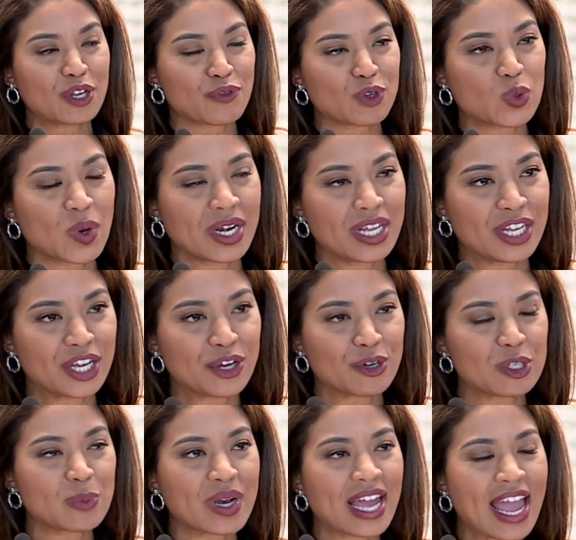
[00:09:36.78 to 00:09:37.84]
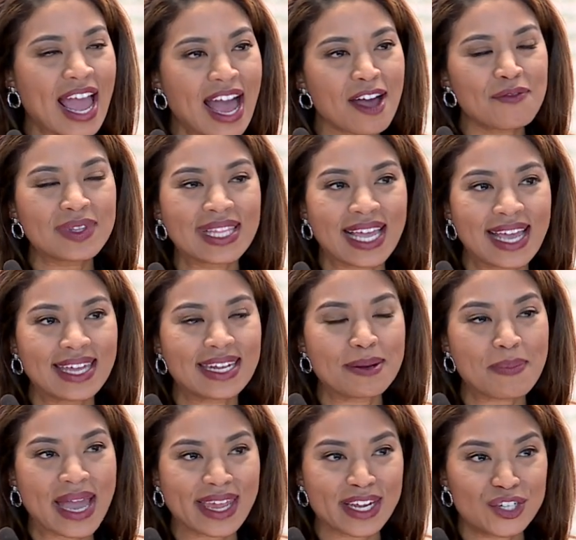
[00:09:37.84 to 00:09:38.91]
for 20 years, but I have led
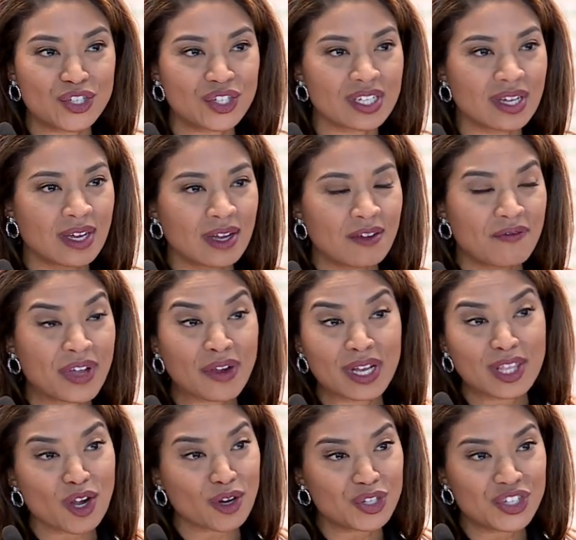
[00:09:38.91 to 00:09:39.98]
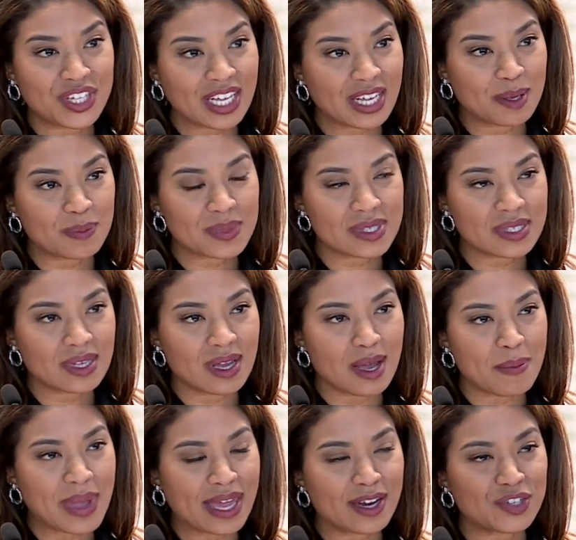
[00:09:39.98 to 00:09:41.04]
and managed very large teams,
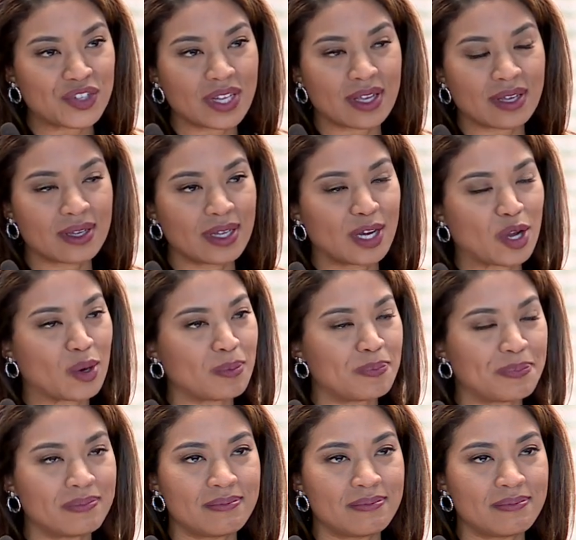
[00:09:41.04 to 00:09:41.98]
managing, you know,